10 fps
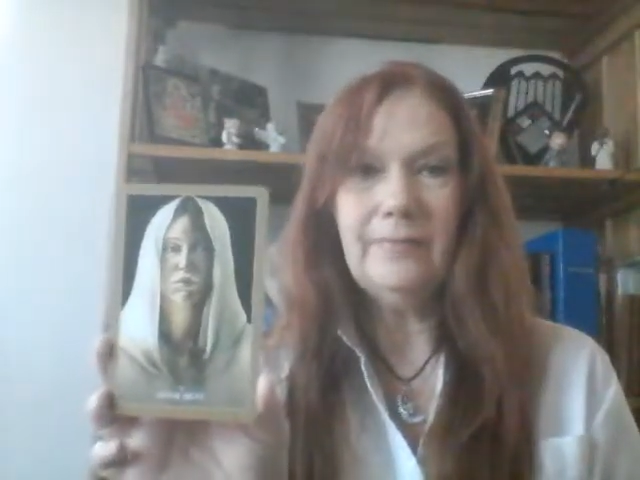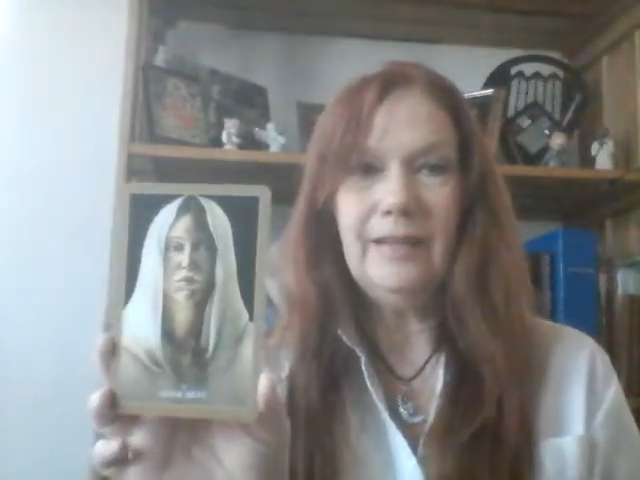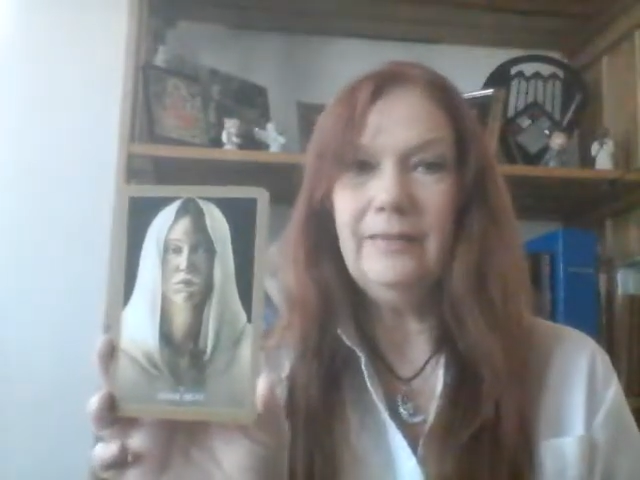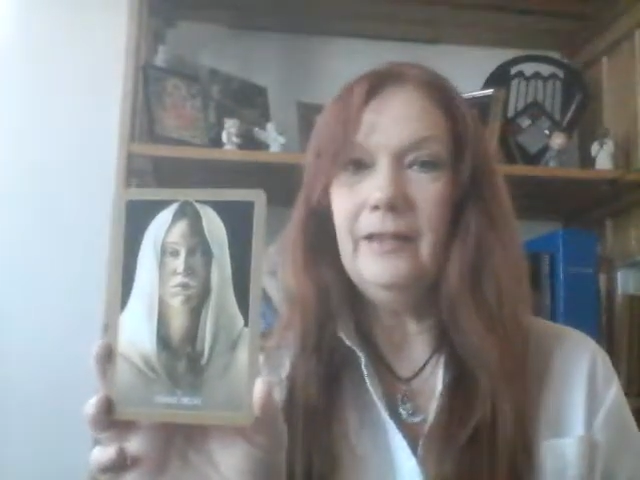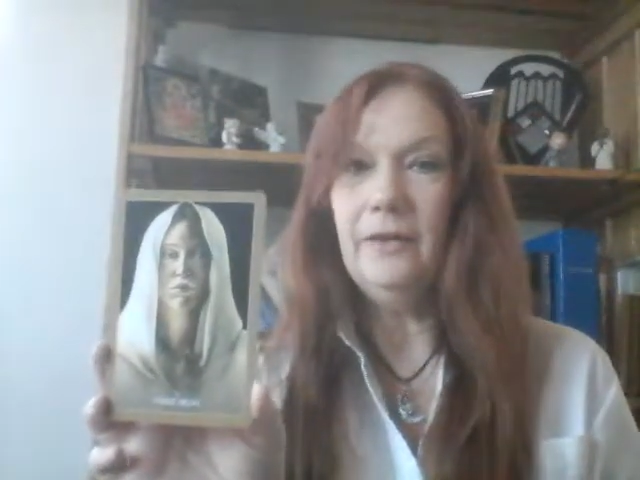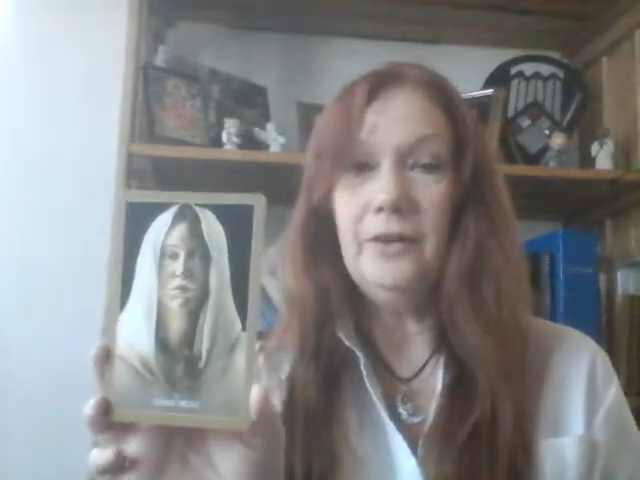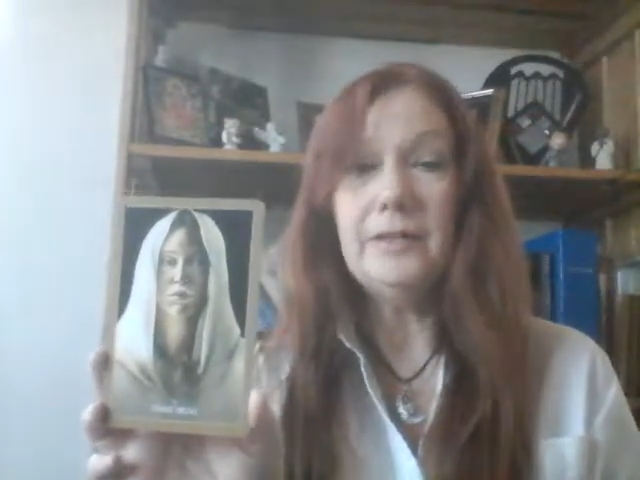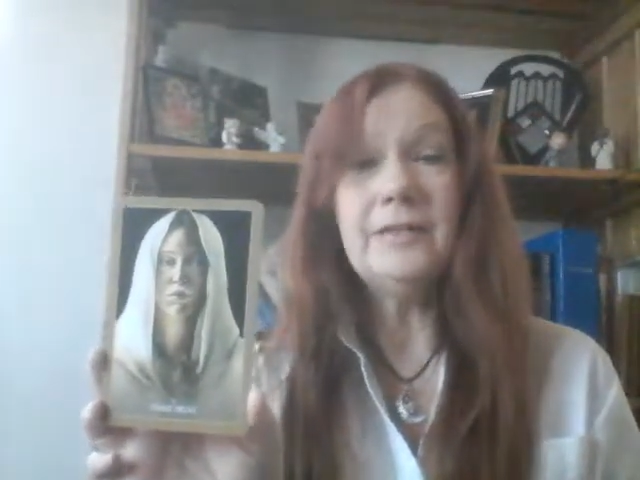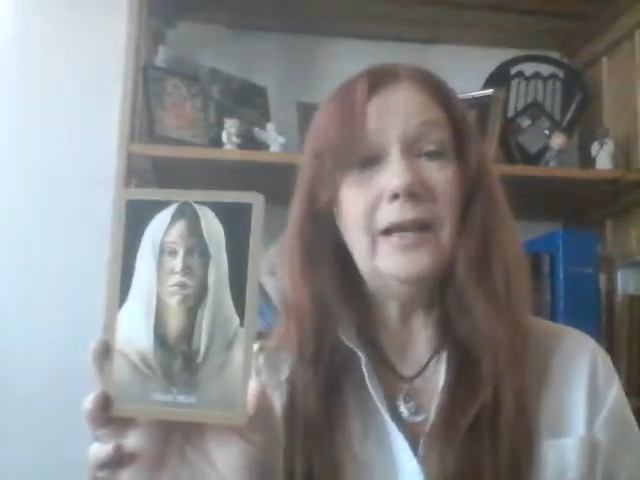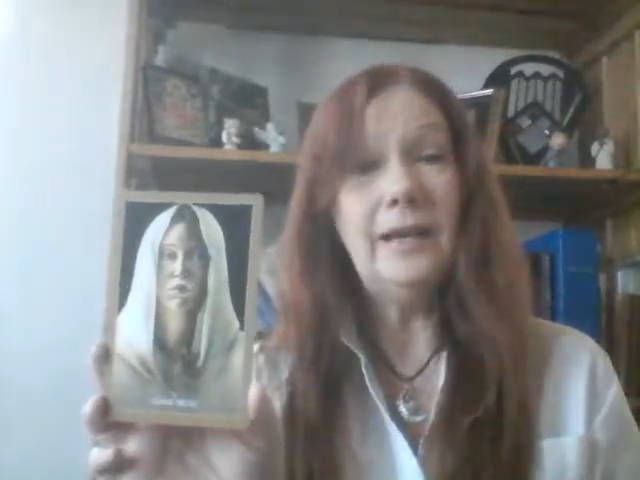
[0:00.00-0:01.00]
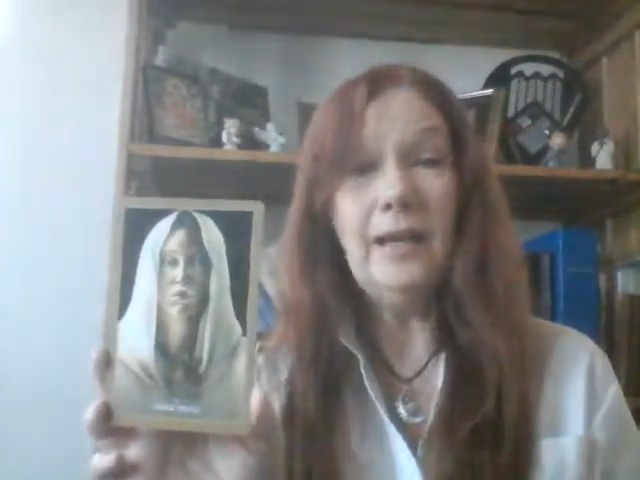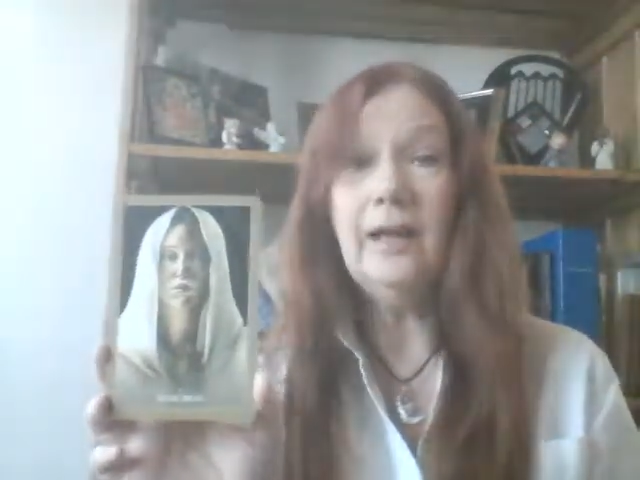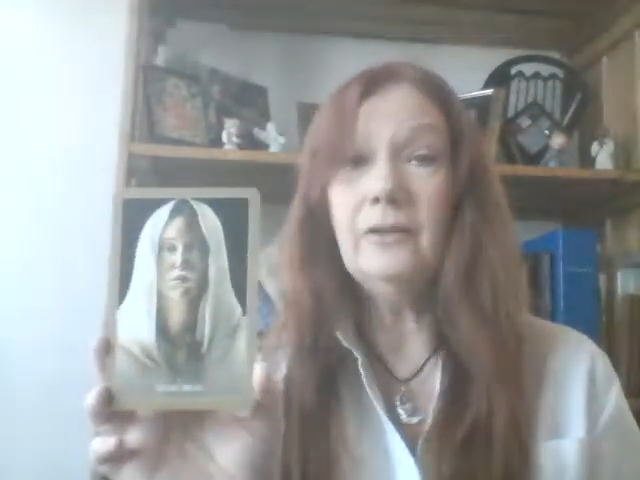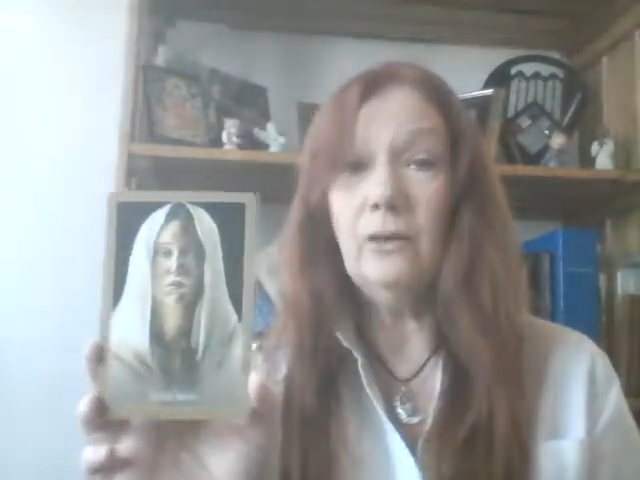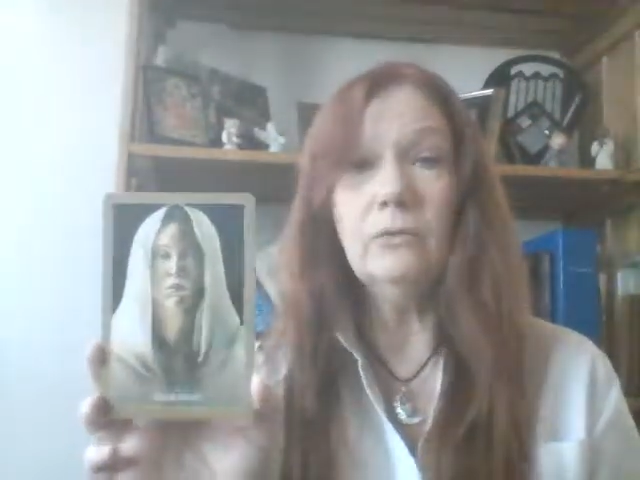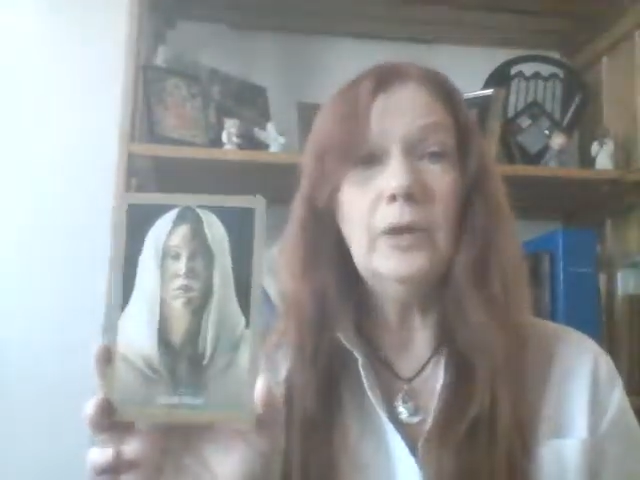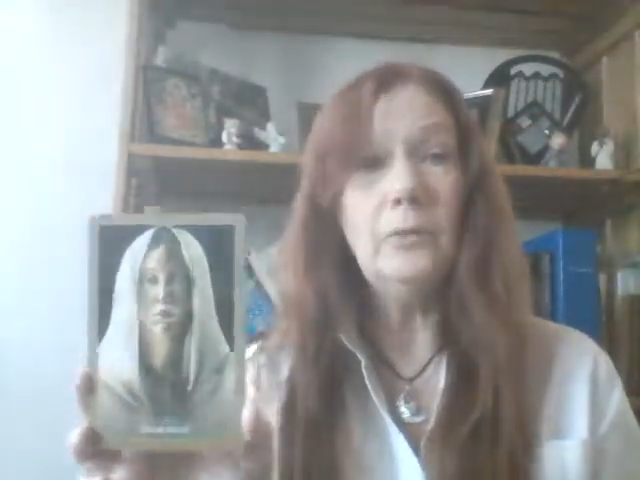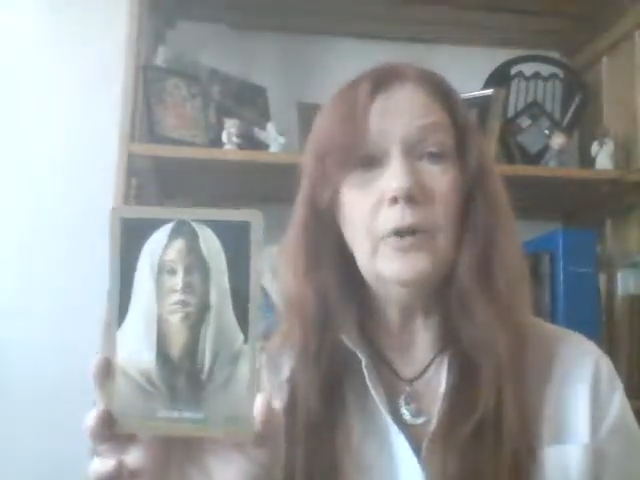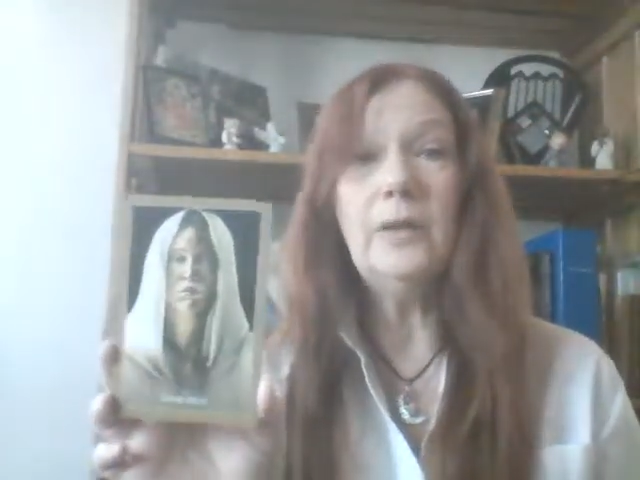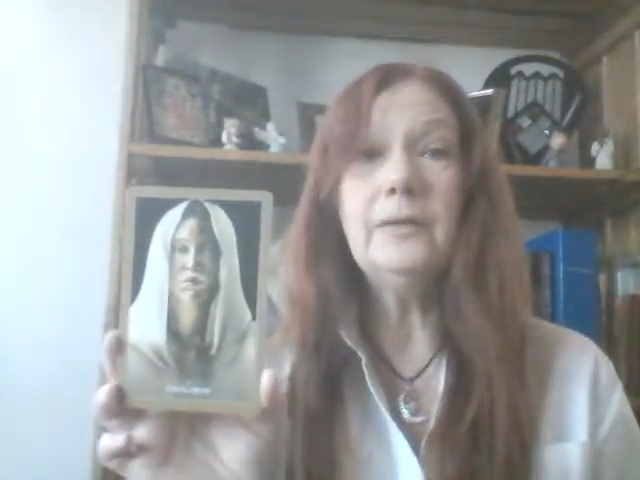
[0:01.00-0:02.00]
There is, again, only
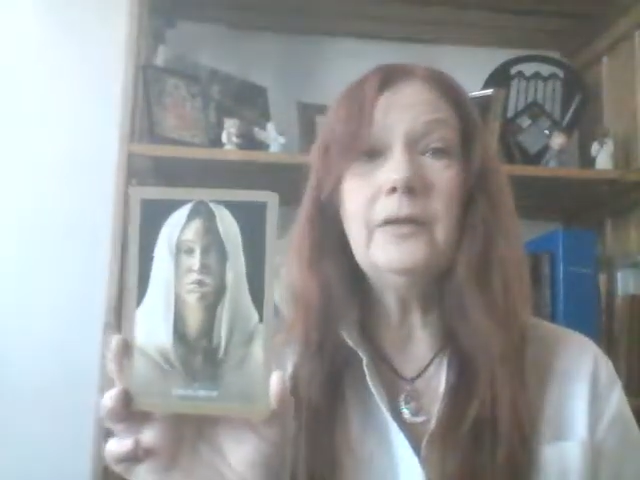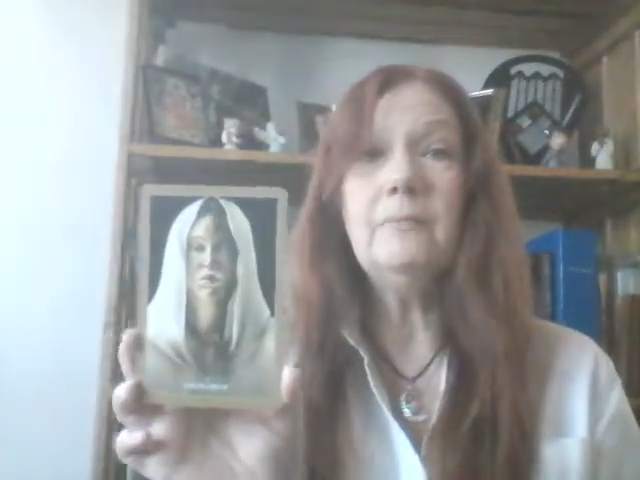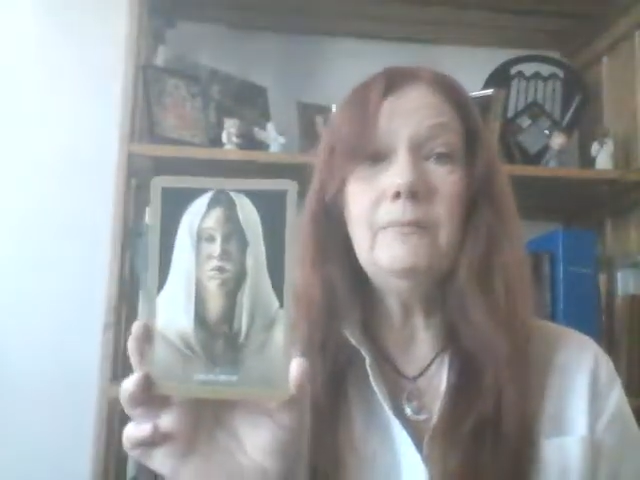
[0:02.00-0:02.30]
one